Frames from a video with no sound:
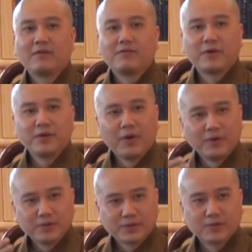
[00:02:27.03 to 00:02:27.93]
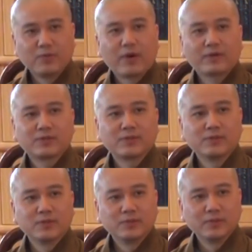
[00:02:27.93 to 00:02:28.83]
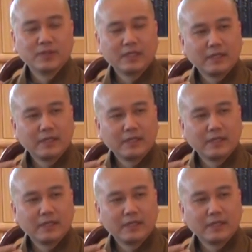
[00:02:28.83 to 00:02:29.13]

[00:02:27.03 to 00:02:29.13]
for those who want to